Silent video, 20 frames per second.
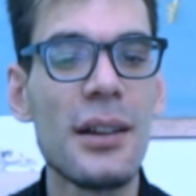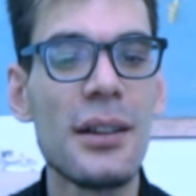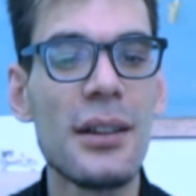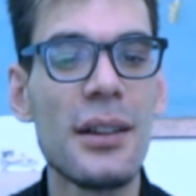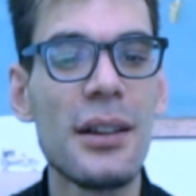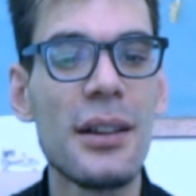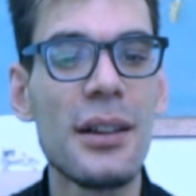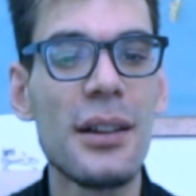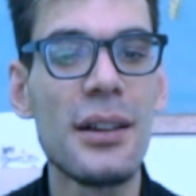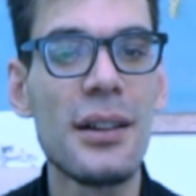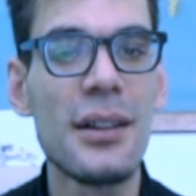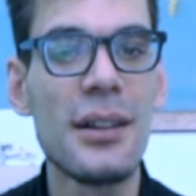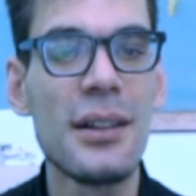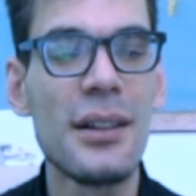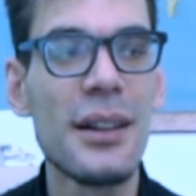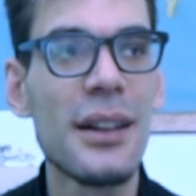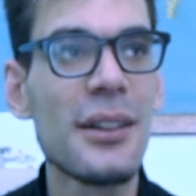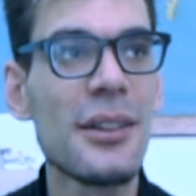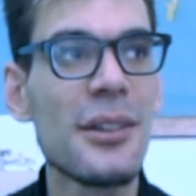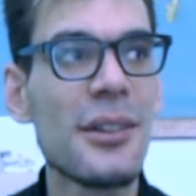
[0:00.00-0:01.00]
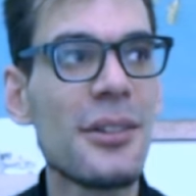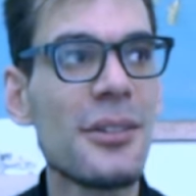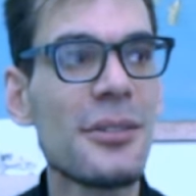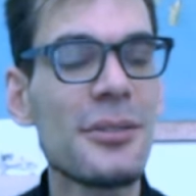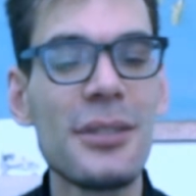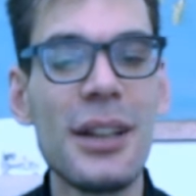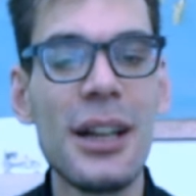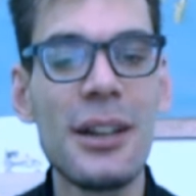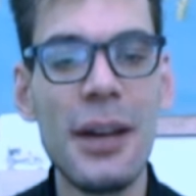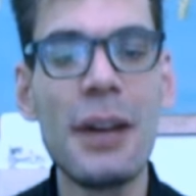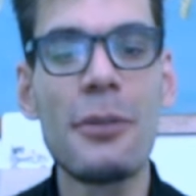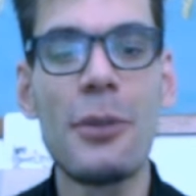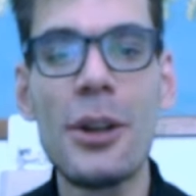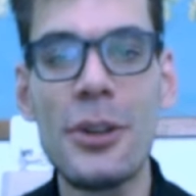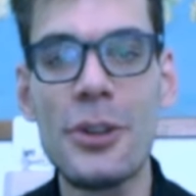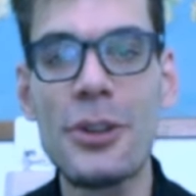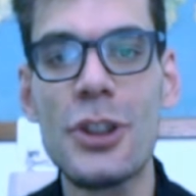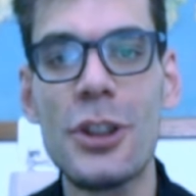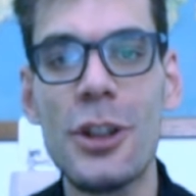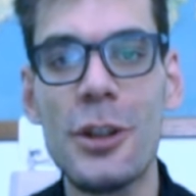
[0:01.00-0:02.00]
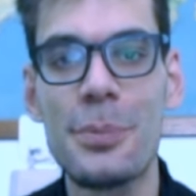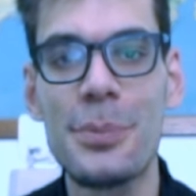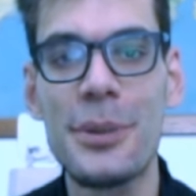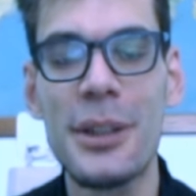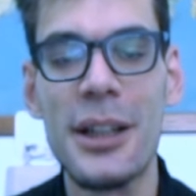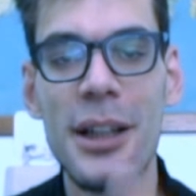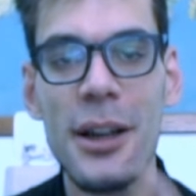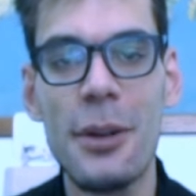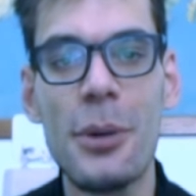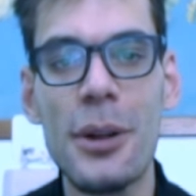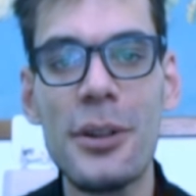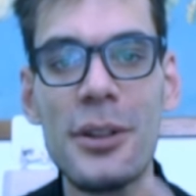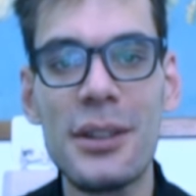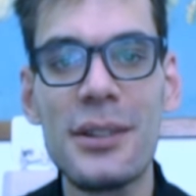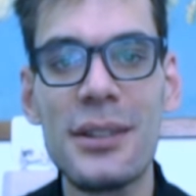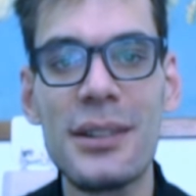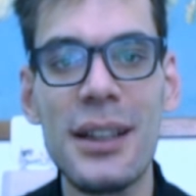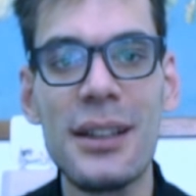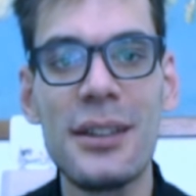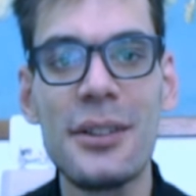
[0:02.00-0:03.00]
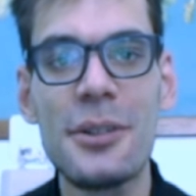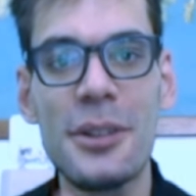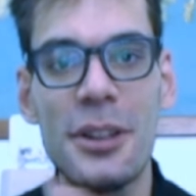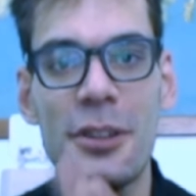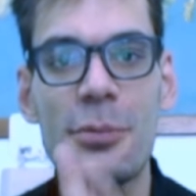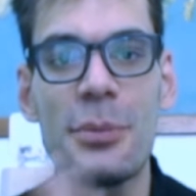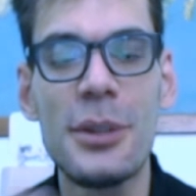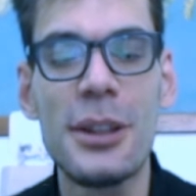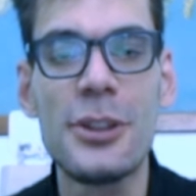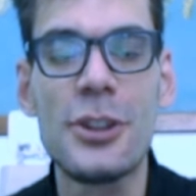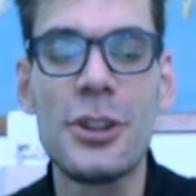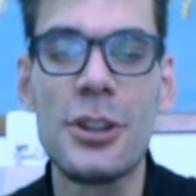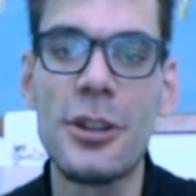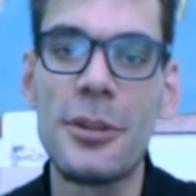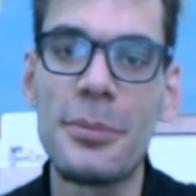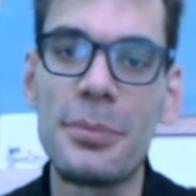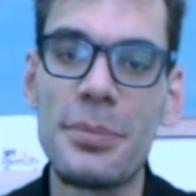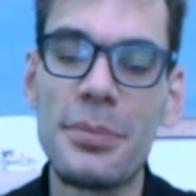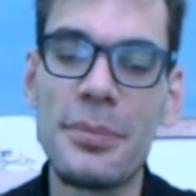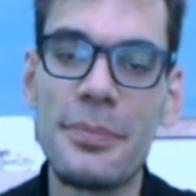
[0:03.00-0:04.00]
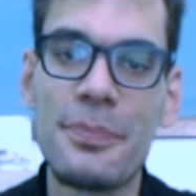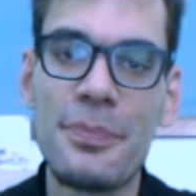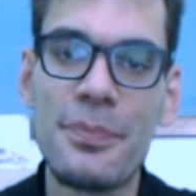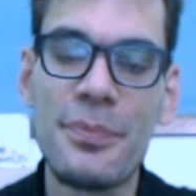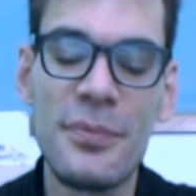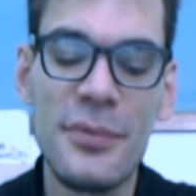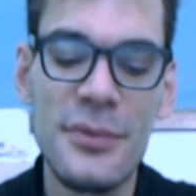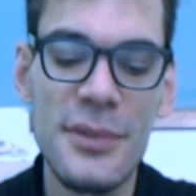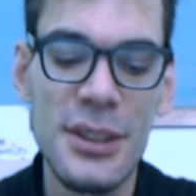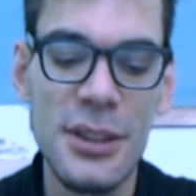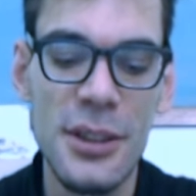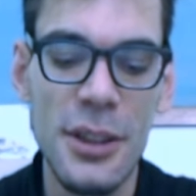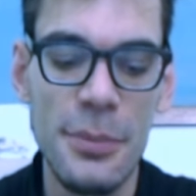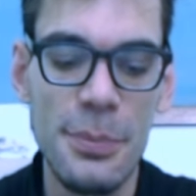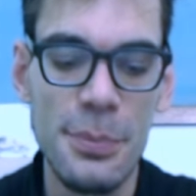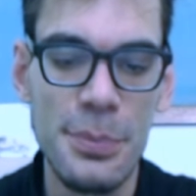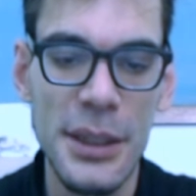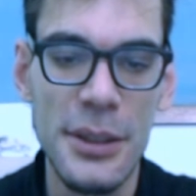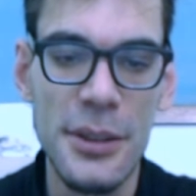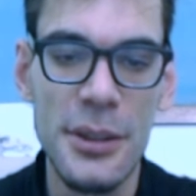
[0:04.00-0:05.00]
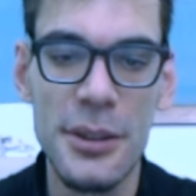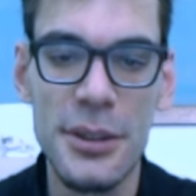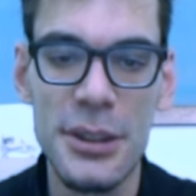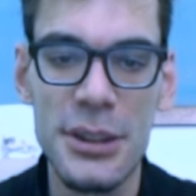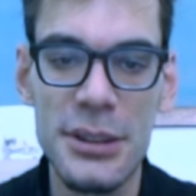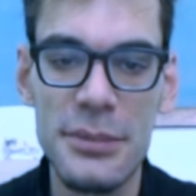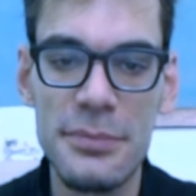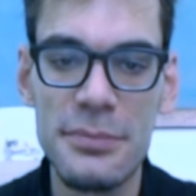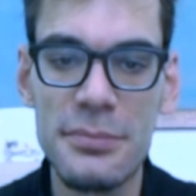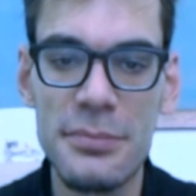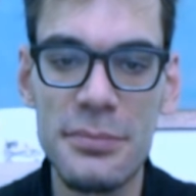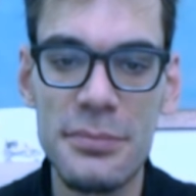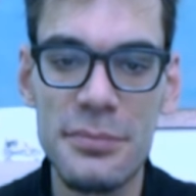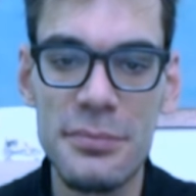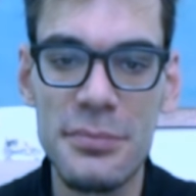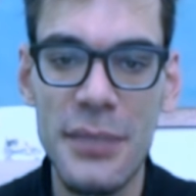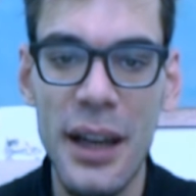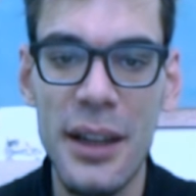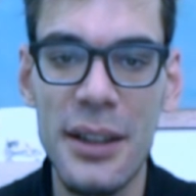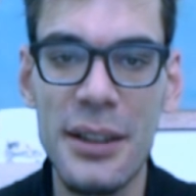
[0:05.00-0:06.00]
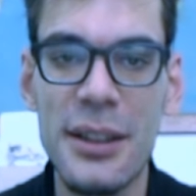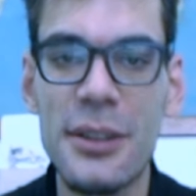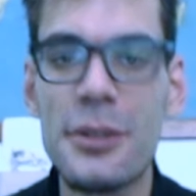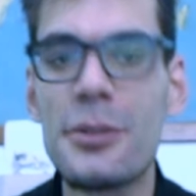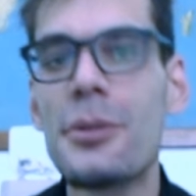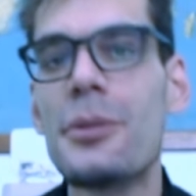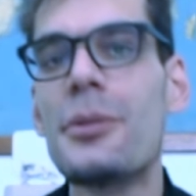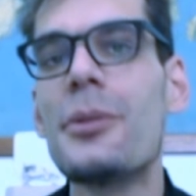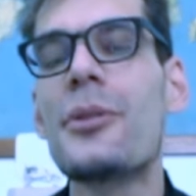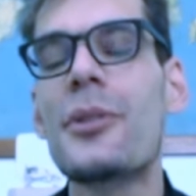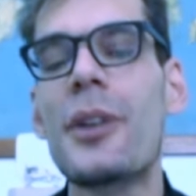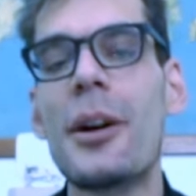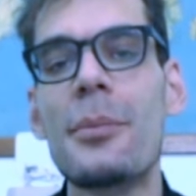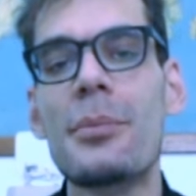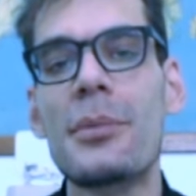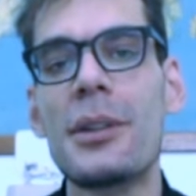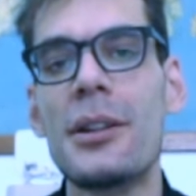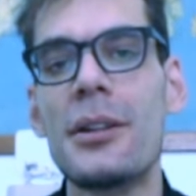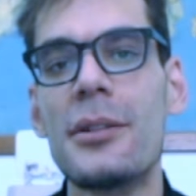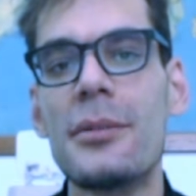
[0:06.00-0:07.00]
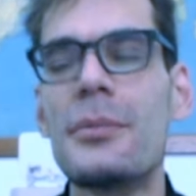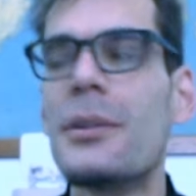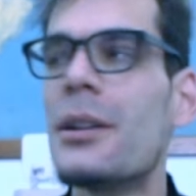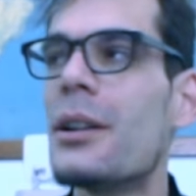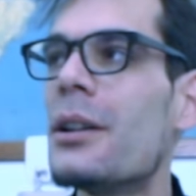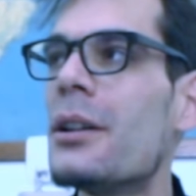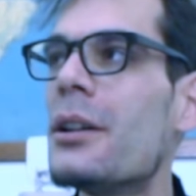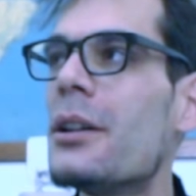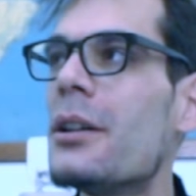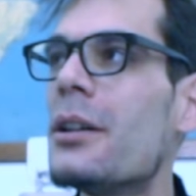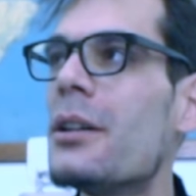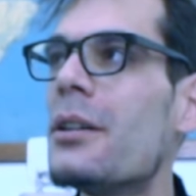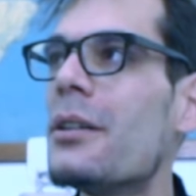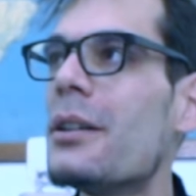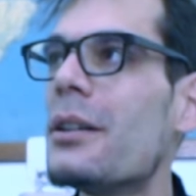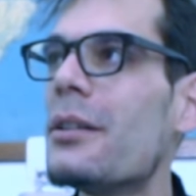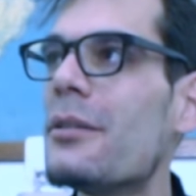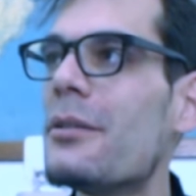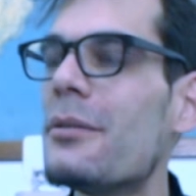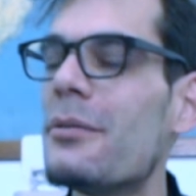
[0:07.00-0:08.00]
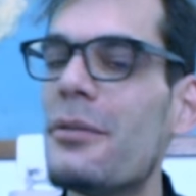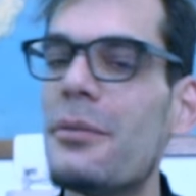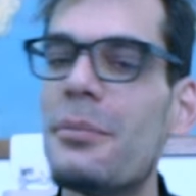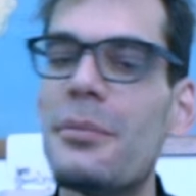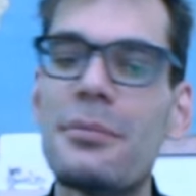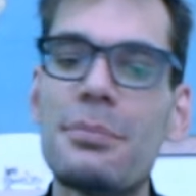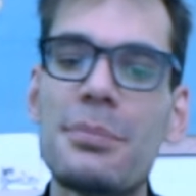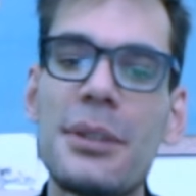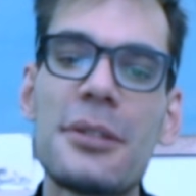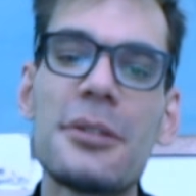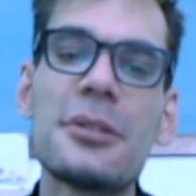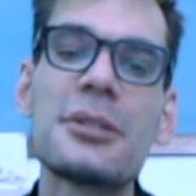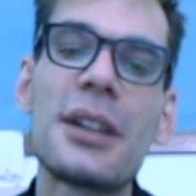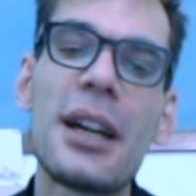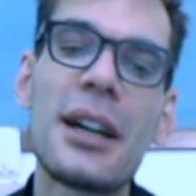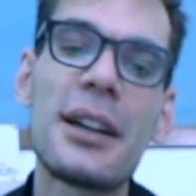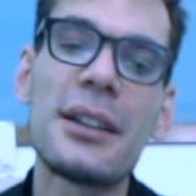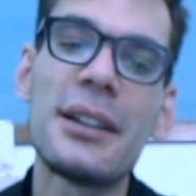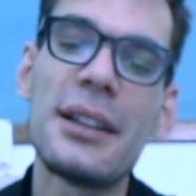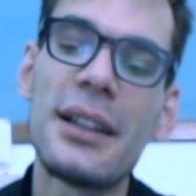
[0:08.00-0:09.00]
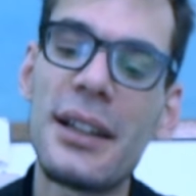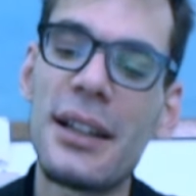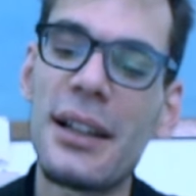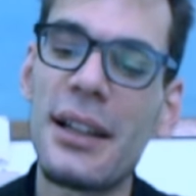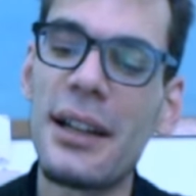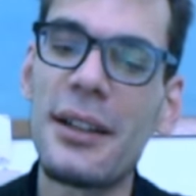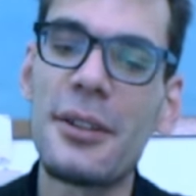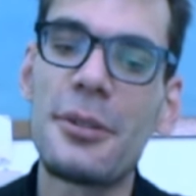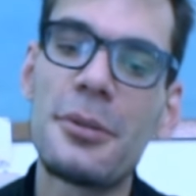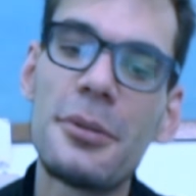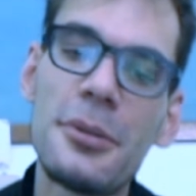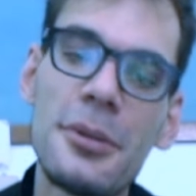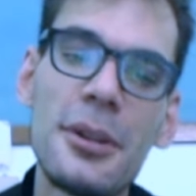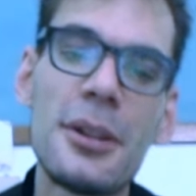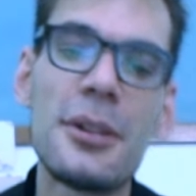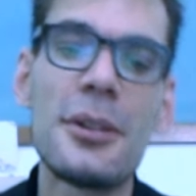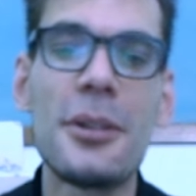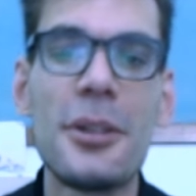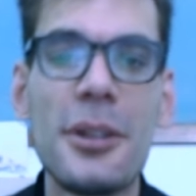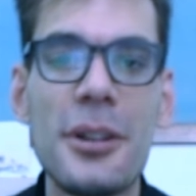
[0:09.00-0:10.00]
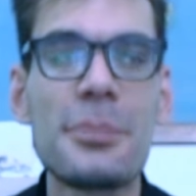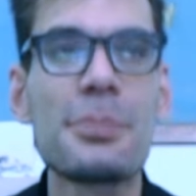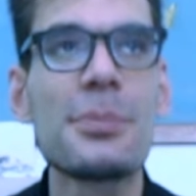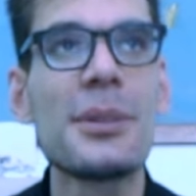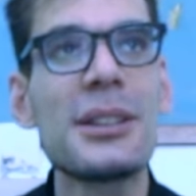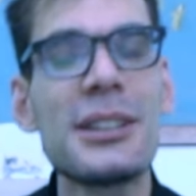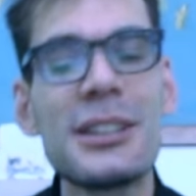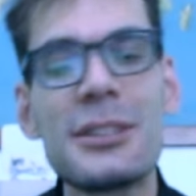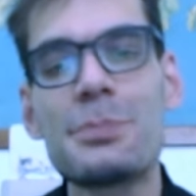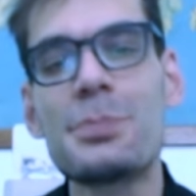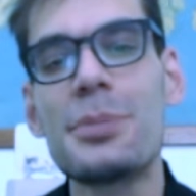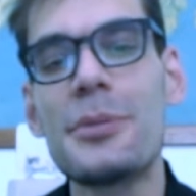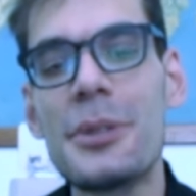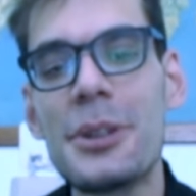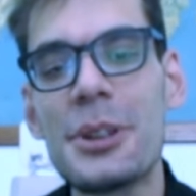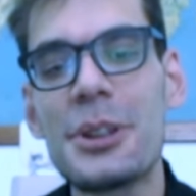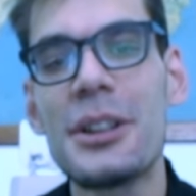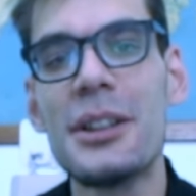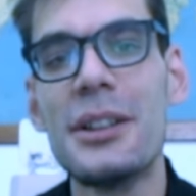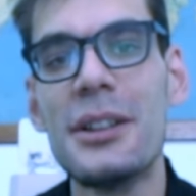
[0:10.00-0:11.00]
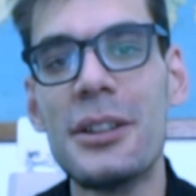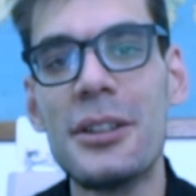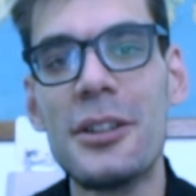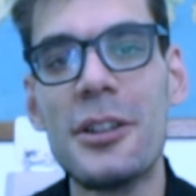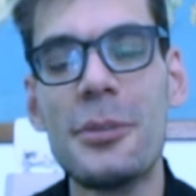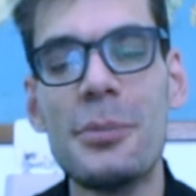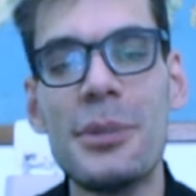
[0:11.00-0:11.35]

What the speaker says: I don't. I want a job. Yeah, I want that you give me a job. So because I need to do something. Because I do a lot, but it's bullshit, you know.